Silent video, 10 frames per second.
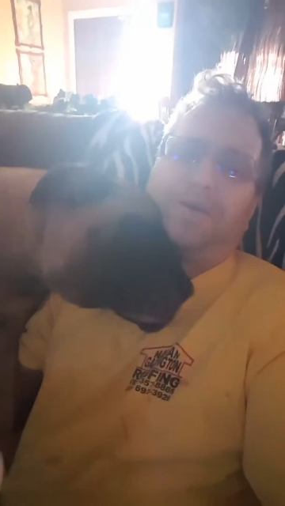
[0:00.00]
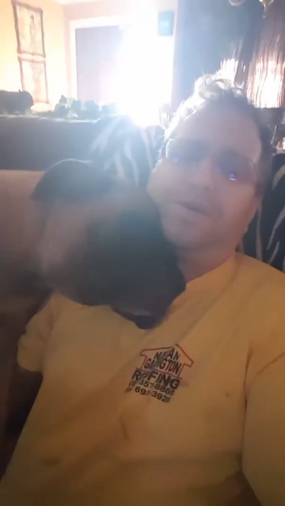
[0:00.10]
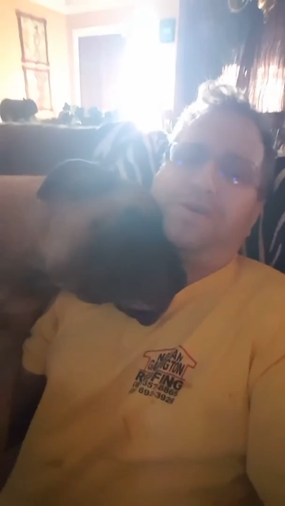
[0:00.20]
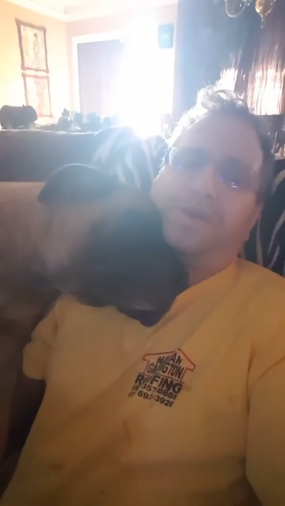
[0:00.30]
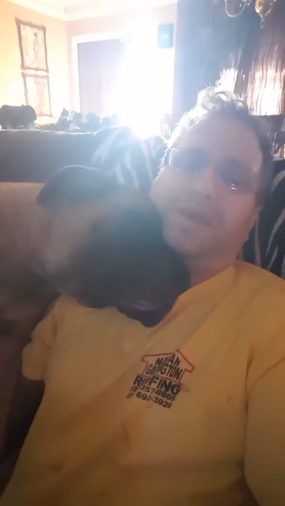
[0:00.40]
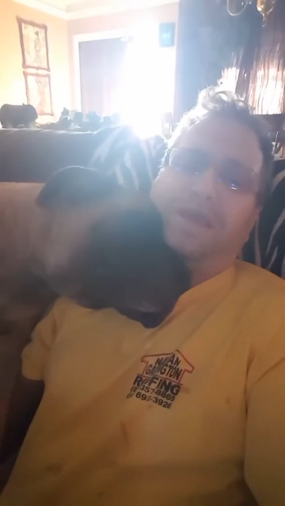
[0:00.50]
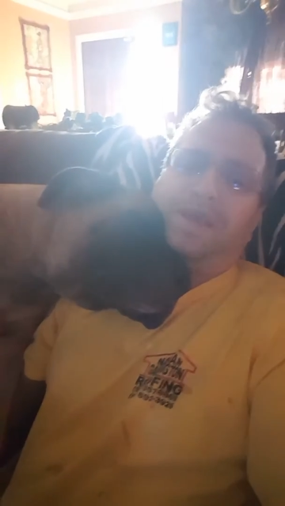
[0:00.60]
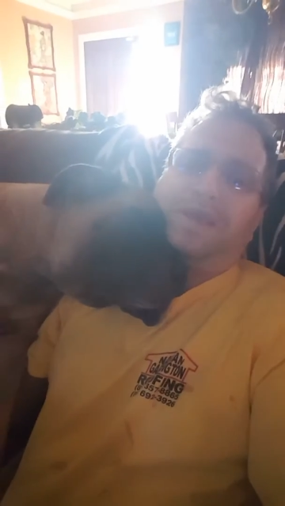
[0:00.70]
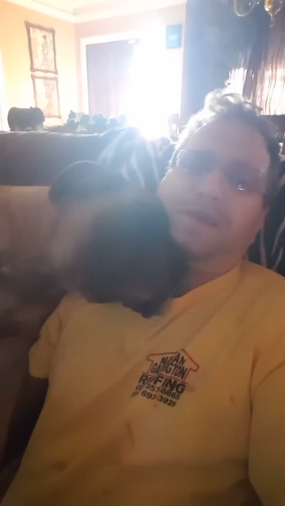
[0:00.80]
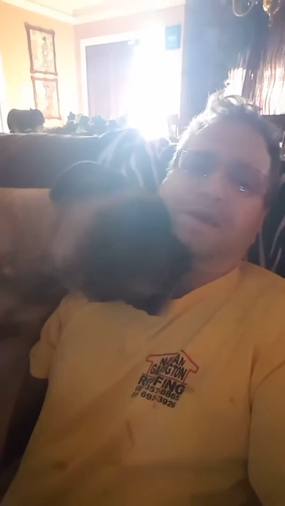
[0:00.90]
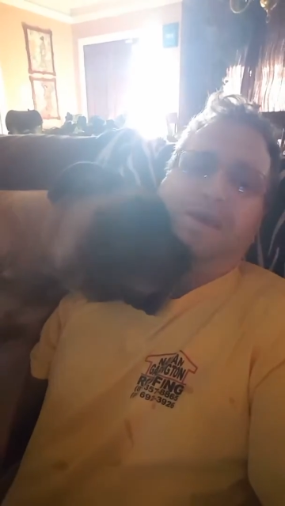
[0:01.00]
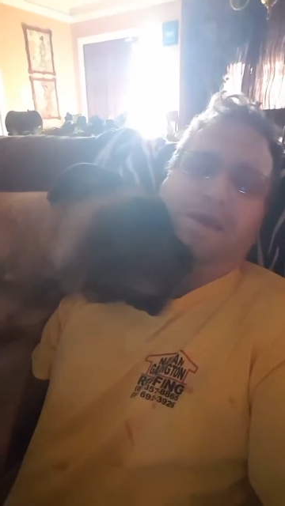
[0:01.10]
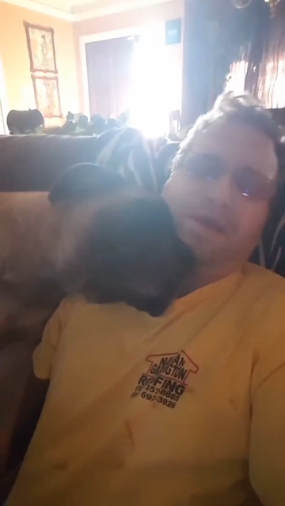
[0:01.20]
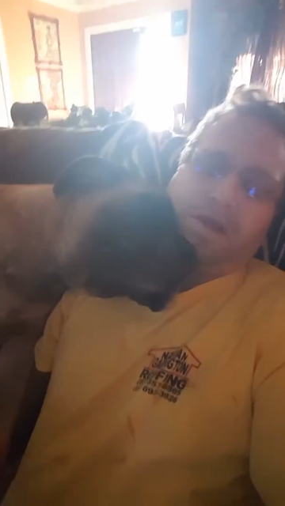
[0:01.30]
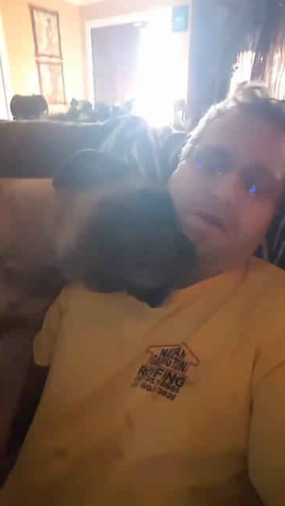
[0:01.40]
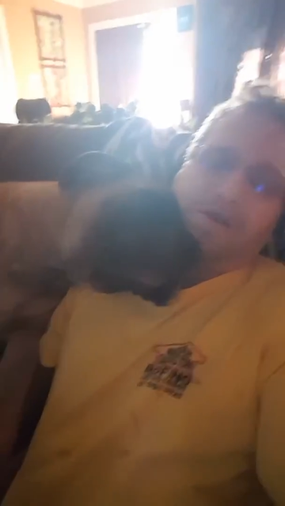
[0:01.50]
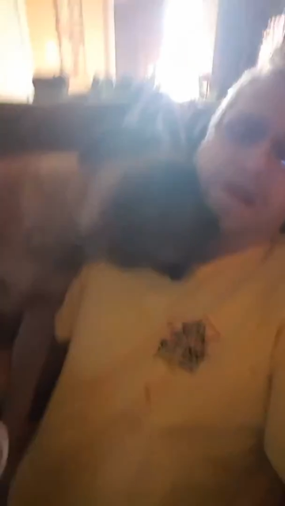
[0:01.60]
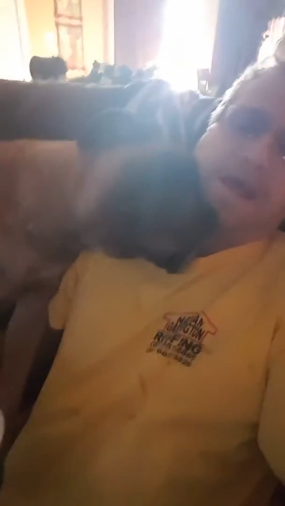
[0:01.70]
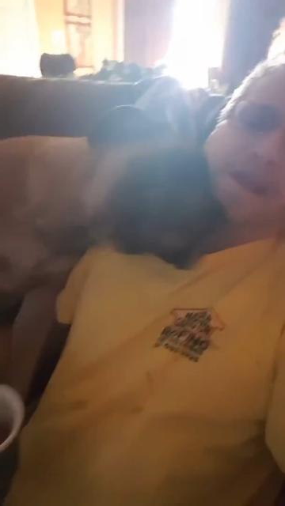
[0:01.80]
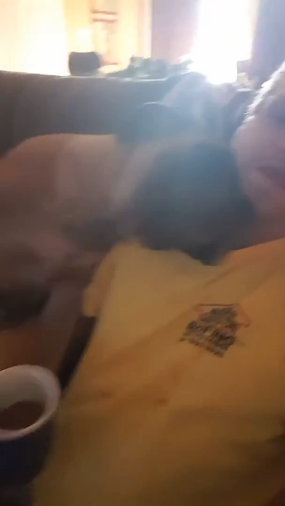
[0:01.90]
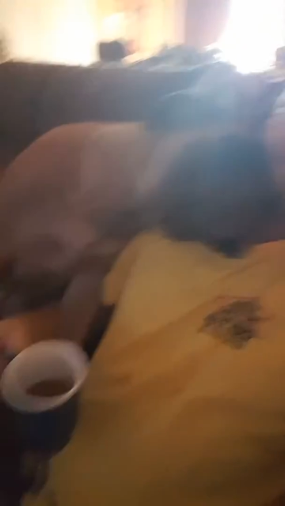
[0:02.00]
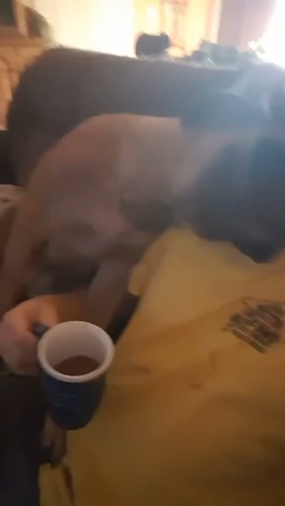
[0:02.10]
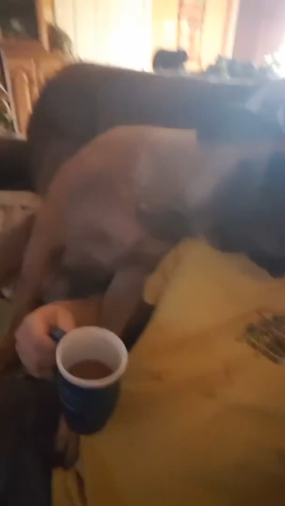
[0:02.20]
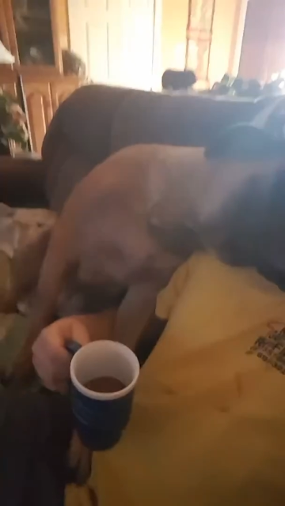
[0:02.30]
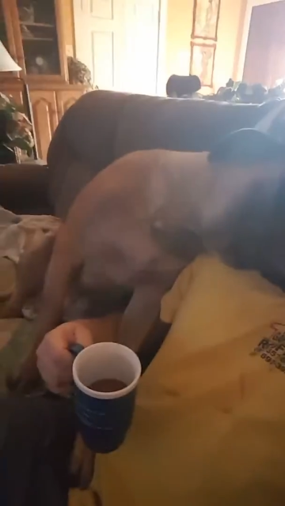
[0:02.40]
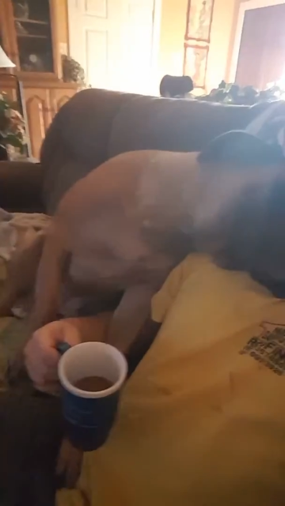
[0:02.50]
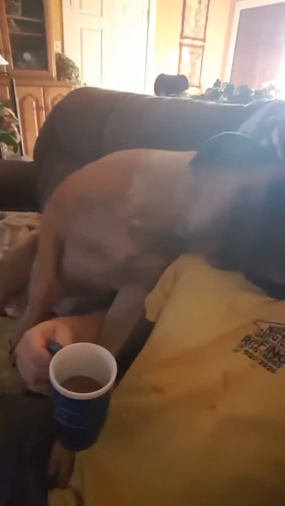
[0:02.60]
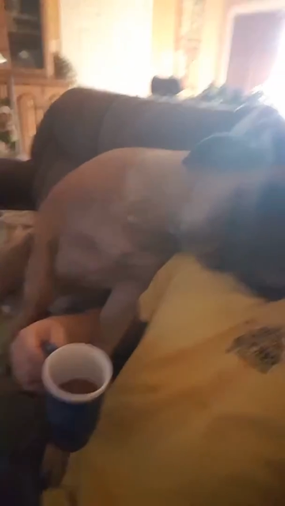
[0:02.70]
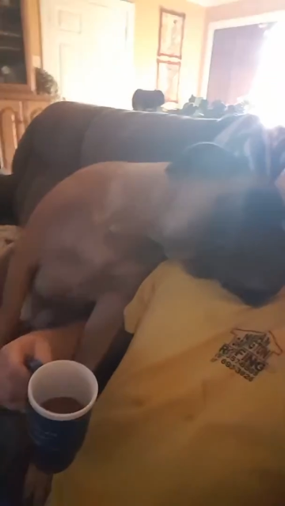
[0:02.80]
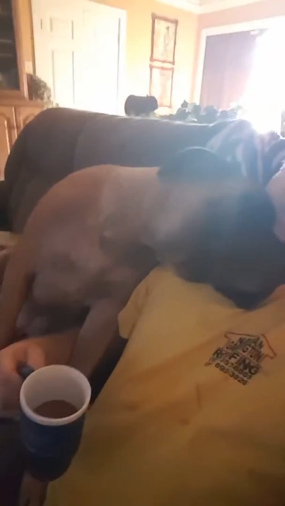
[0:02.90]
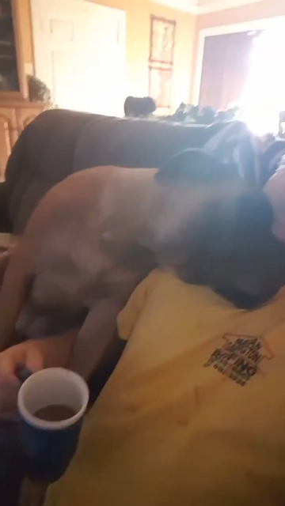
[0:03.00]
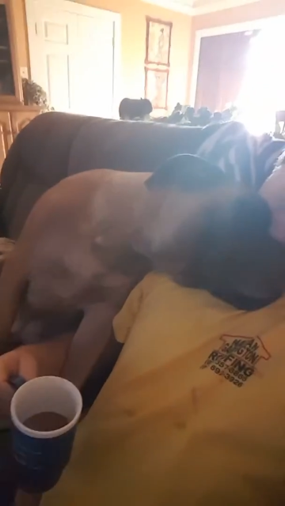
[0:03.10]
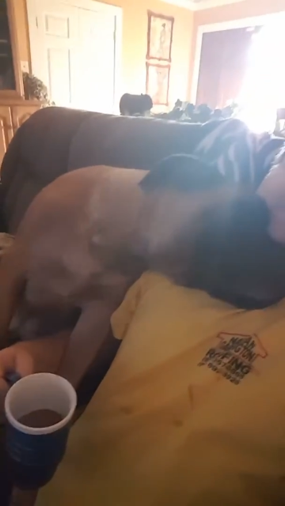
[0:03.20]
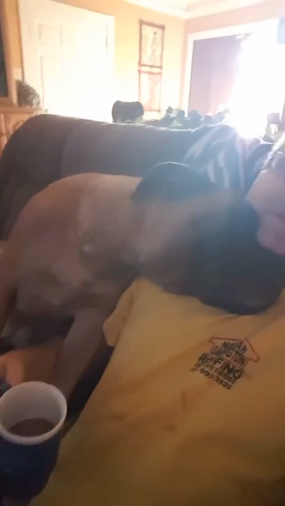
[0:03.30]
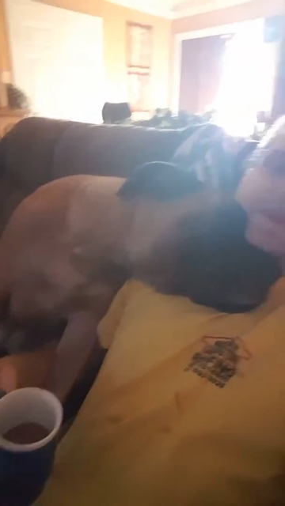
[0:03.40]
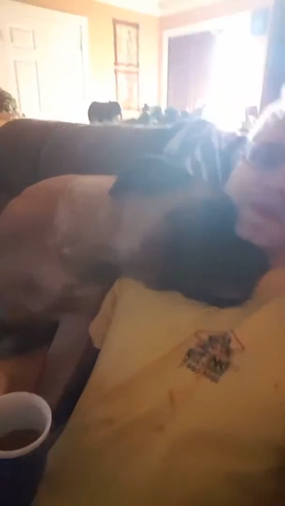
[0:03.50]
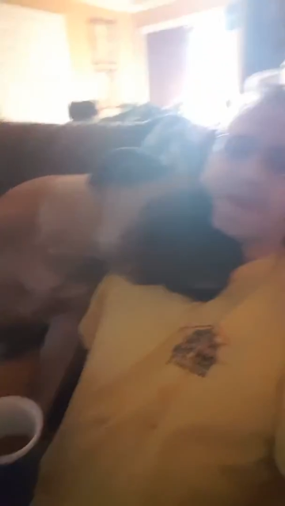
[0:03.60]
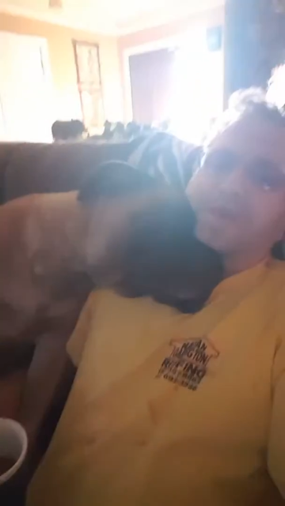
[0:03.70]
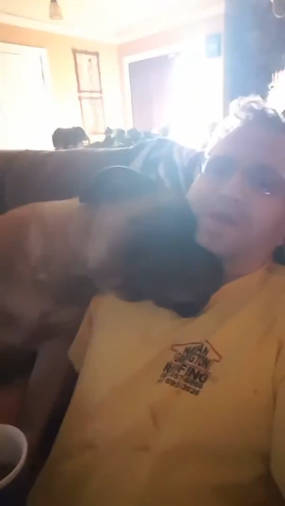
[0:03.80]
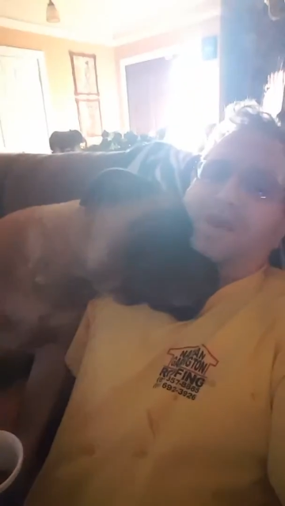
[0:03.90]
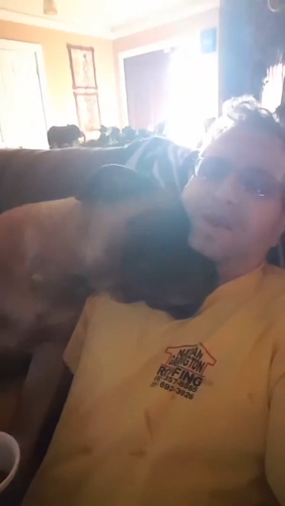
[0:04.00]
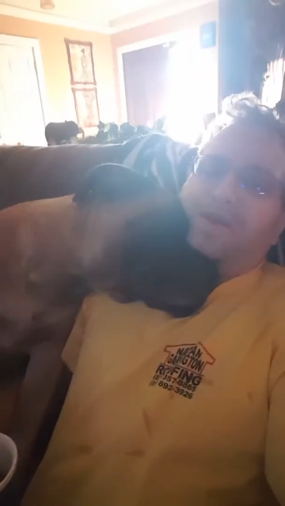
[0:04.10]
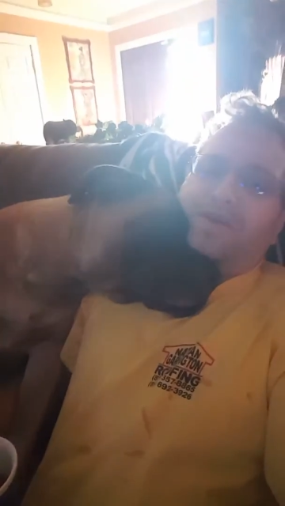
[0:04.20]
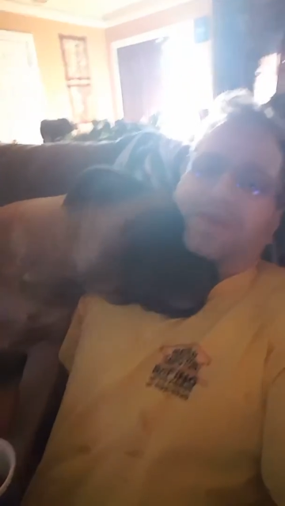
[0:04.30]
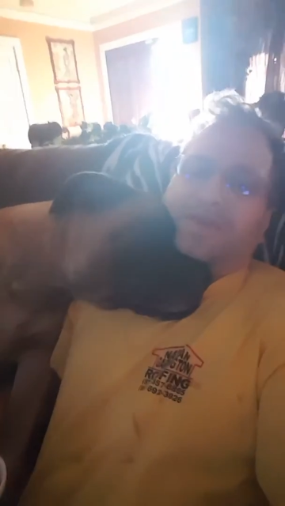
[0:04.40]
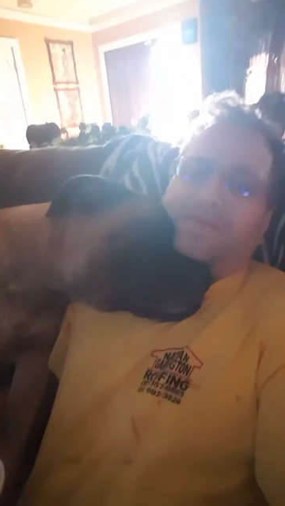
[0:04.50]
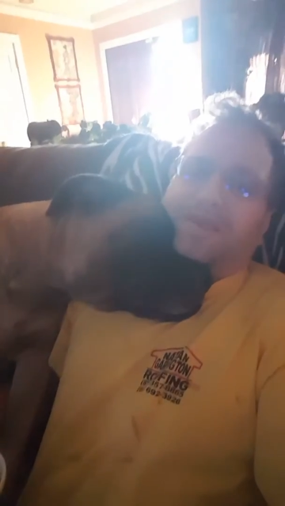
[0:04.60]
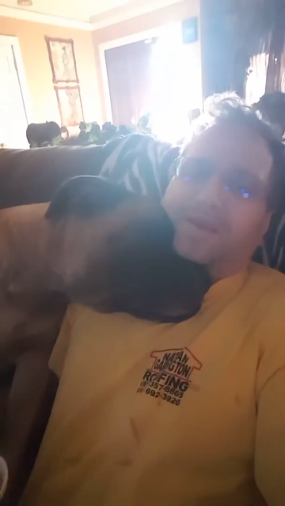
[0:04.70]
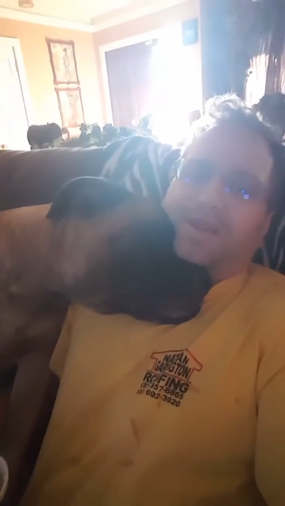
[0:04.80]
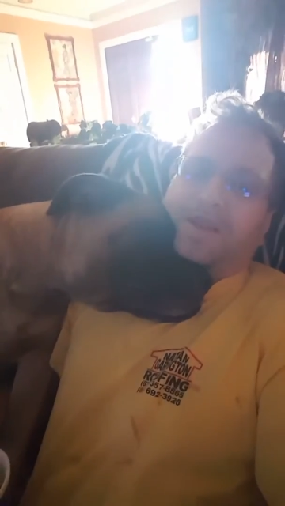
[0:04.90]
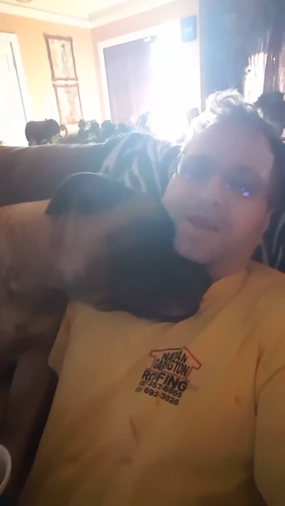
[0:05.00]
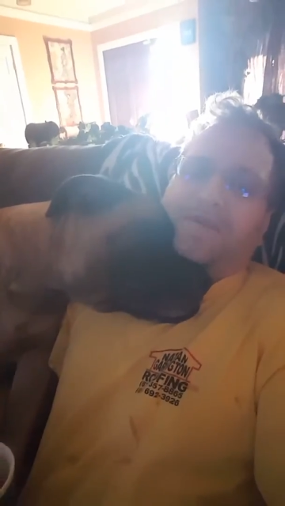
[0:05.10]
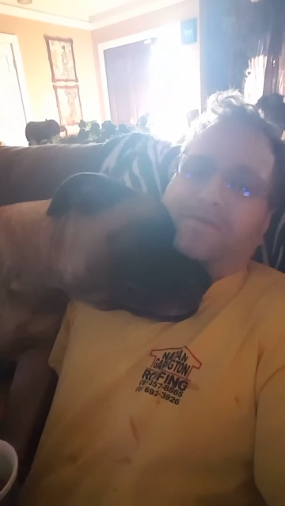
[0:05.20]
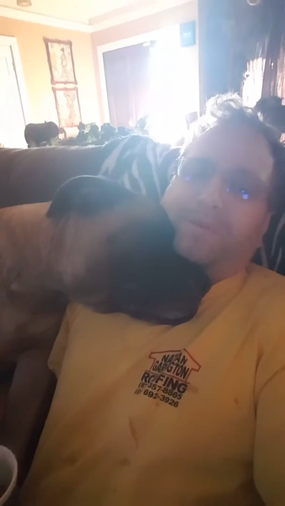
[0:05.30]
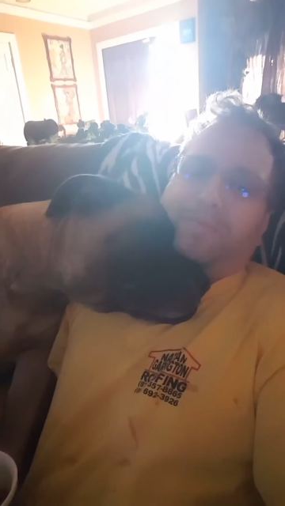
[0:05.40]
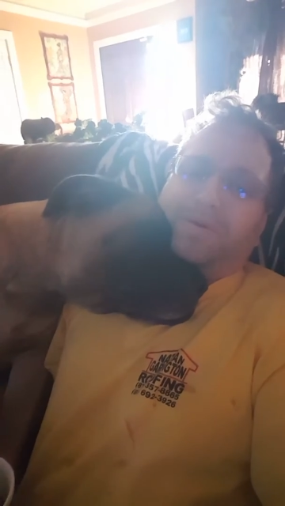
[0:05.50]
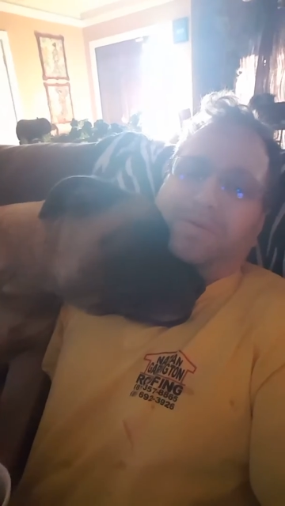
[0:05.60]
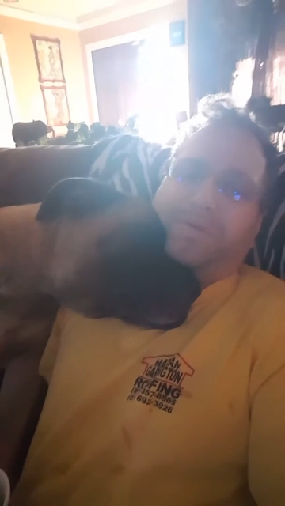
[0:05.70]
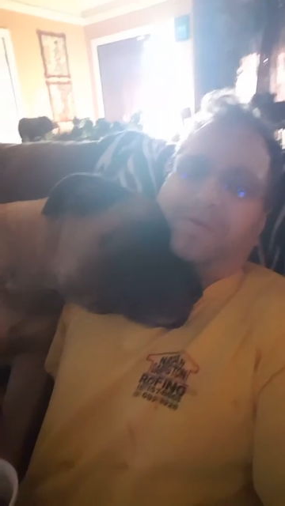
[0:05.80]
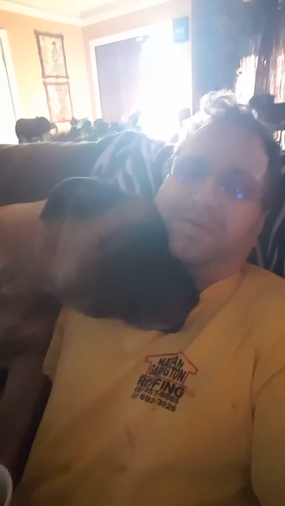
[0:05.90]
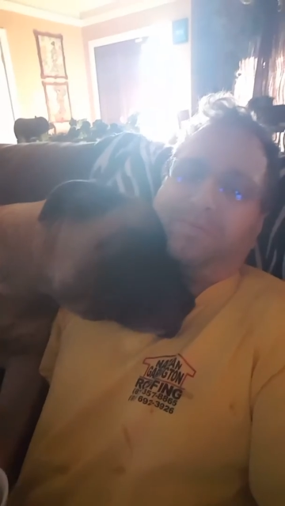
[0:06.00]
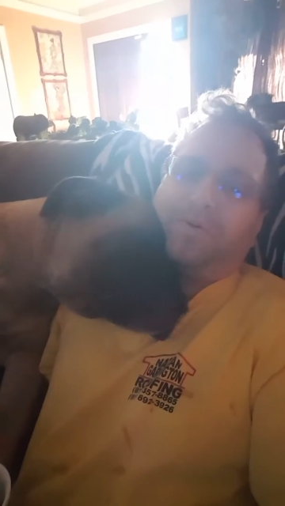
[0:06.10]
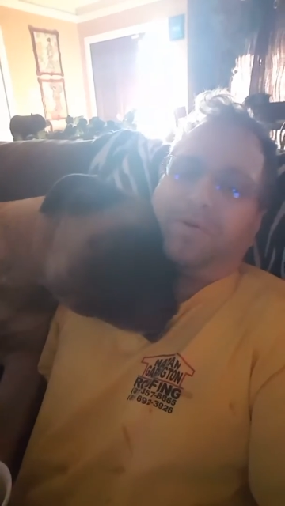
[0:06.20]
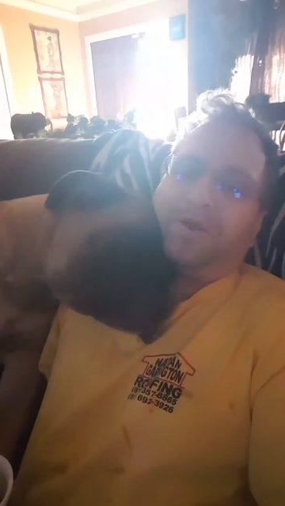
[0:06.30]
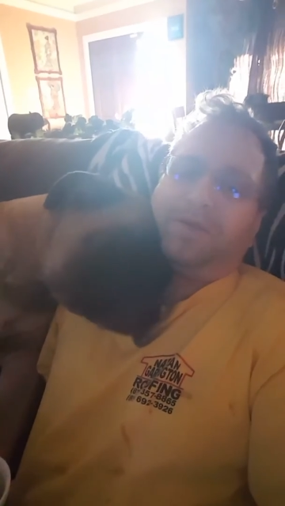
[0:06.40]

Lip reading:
[unreadable: no face in view]